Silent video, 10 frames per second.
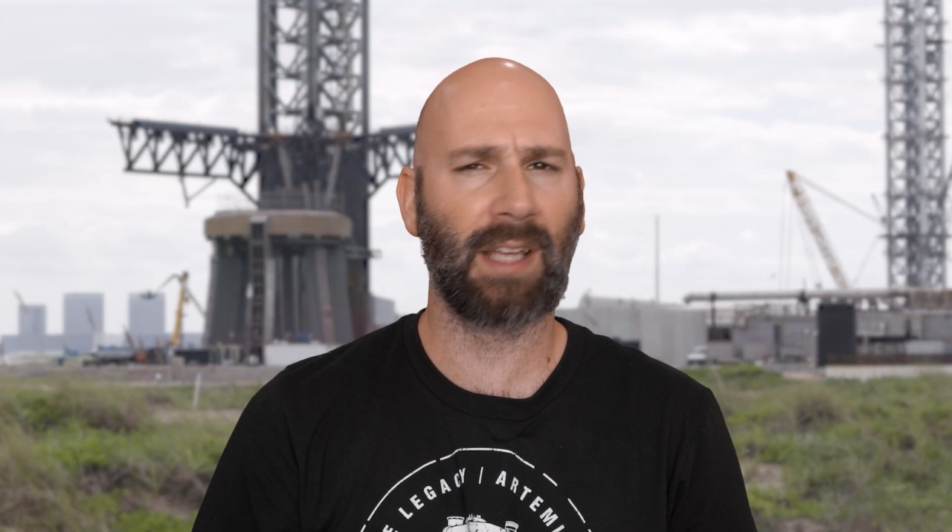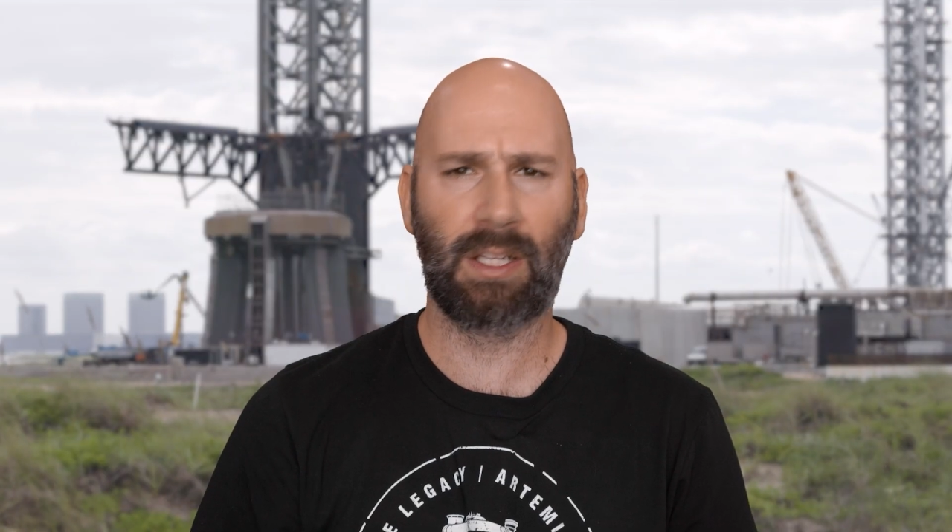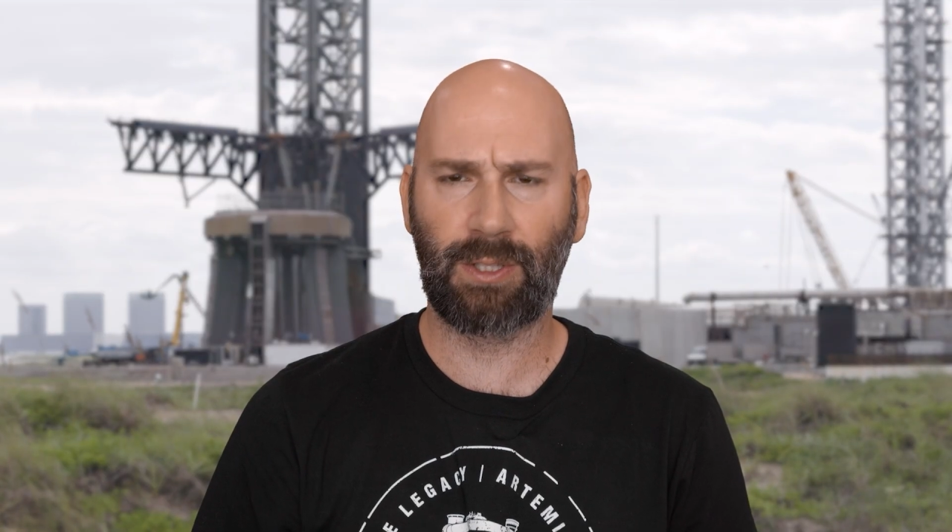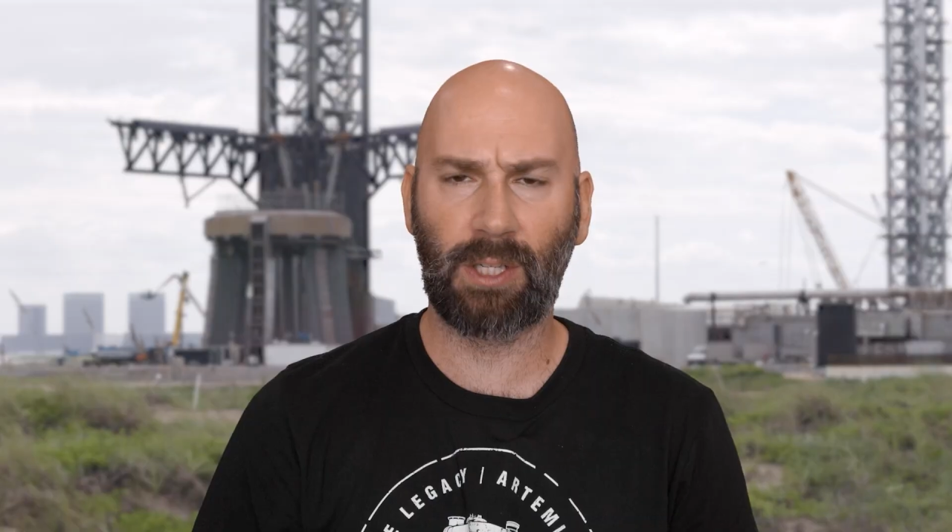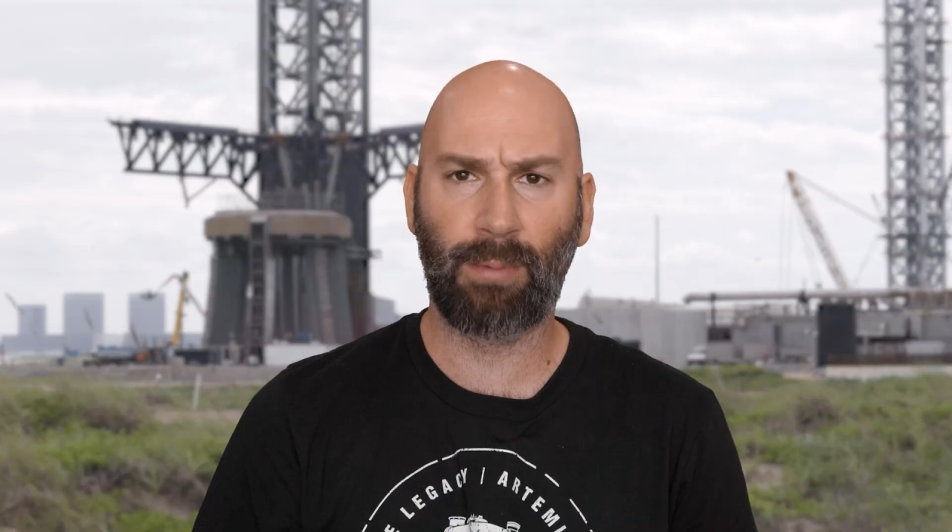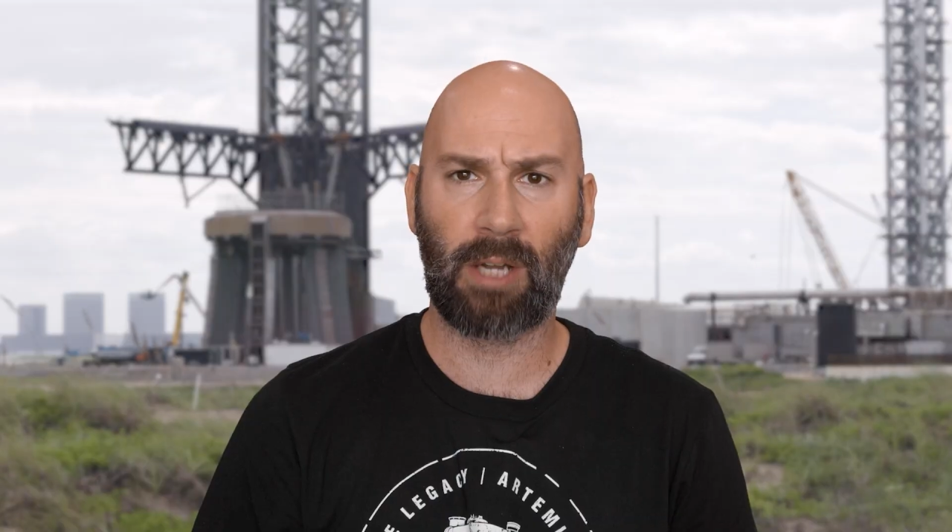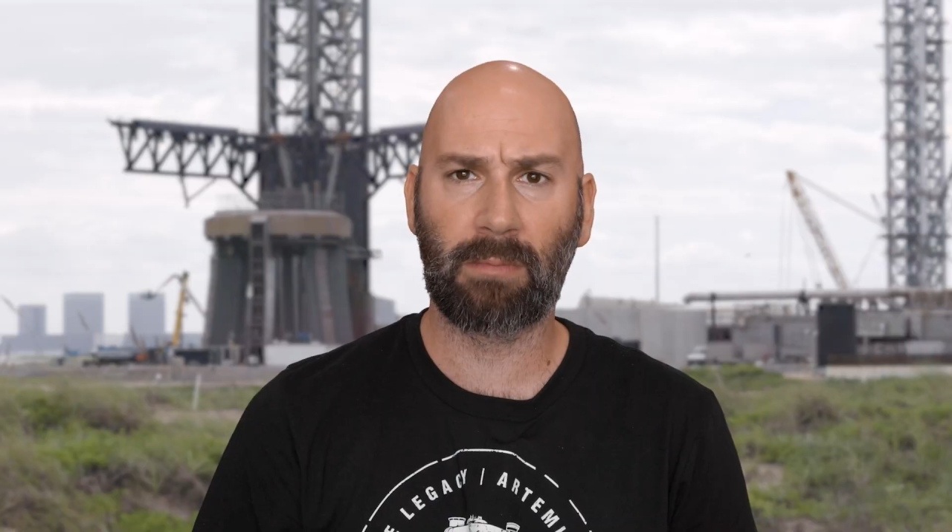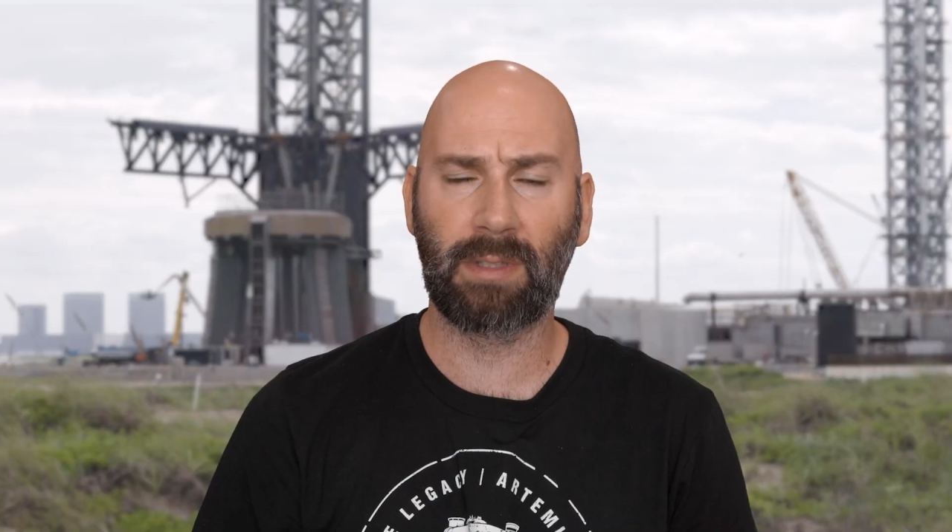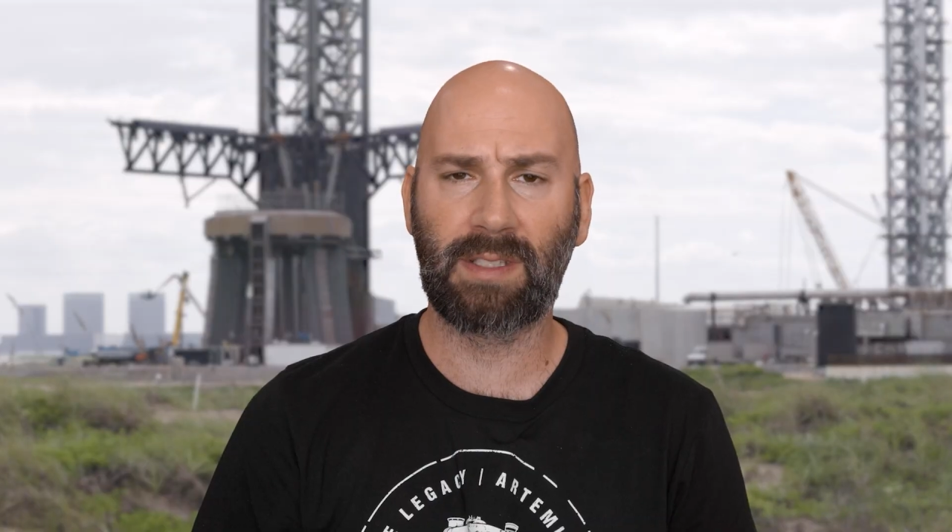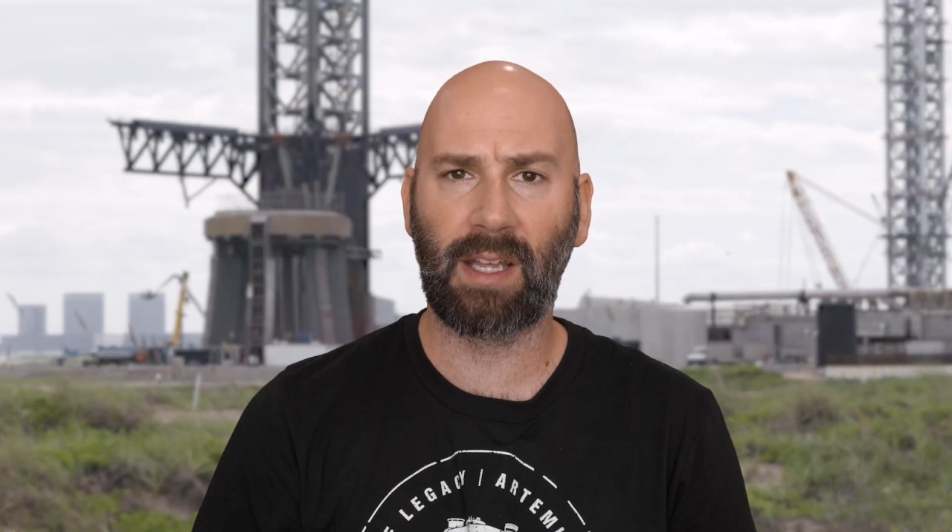as you could
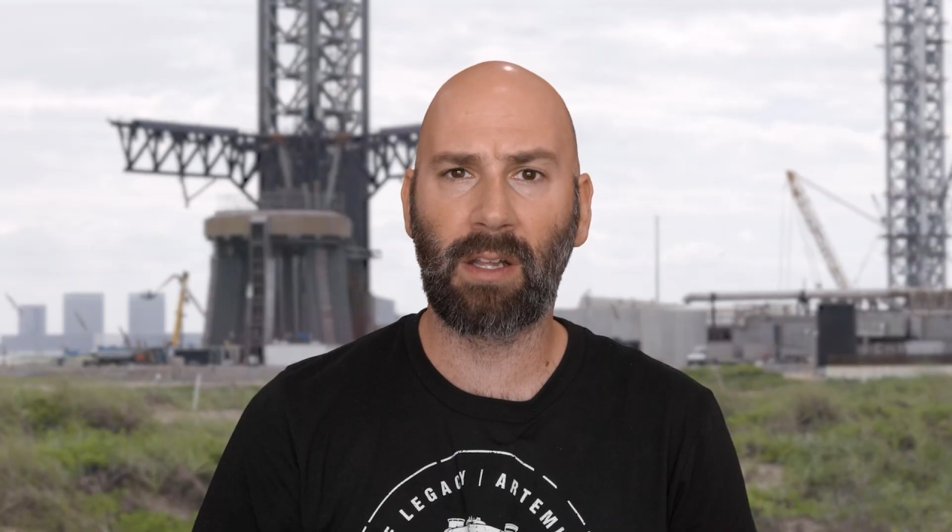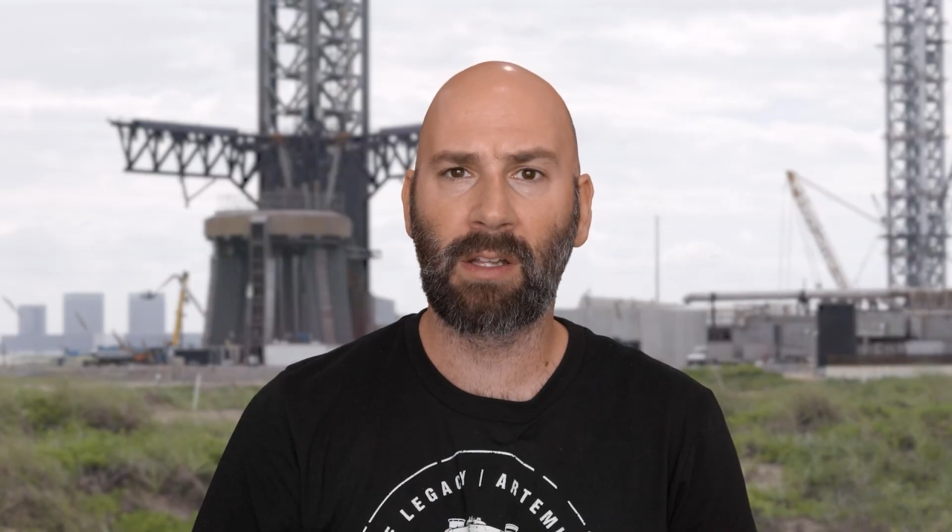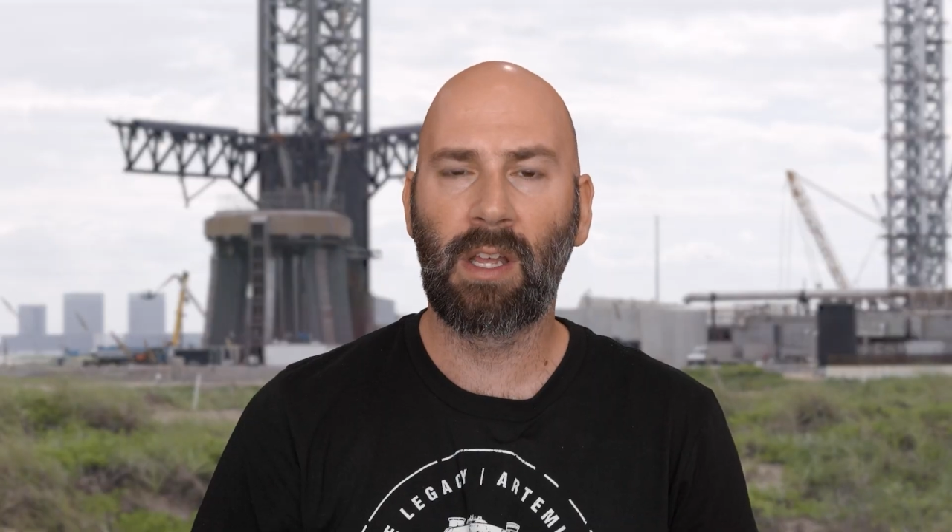probably tell,